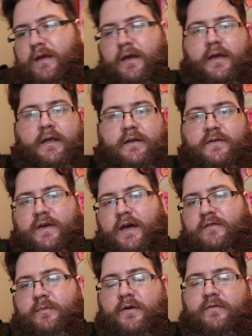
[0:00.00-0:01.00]
And
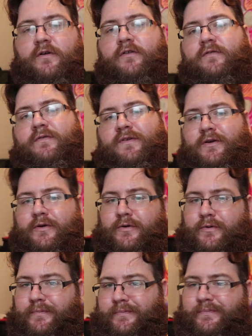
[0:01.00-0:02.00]
yes, my first
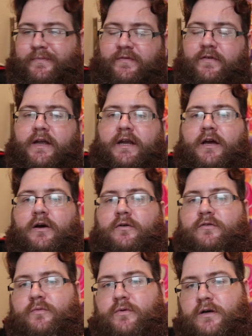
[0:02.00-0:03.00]
few
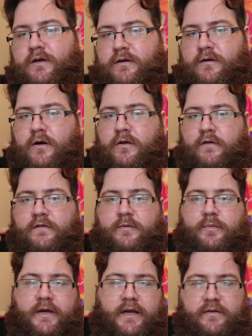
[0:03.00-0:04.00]
videos were all over the
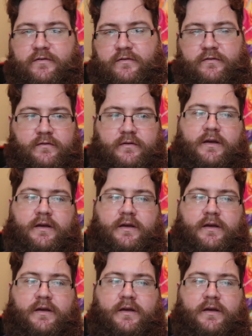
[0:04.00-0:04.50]
place,